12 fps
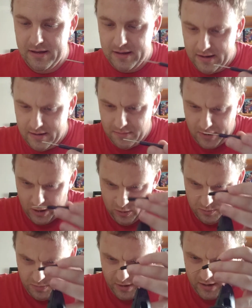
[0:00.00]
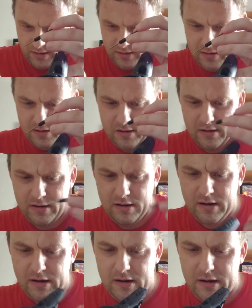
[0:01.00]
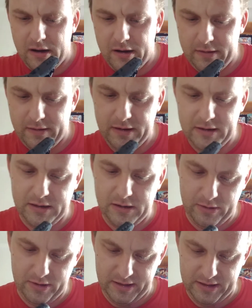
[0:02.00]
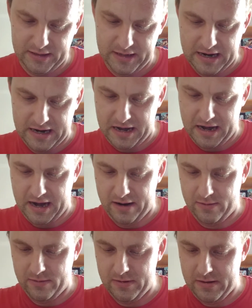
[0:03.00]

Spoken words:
And I'm hoping the only thing that's holding this down now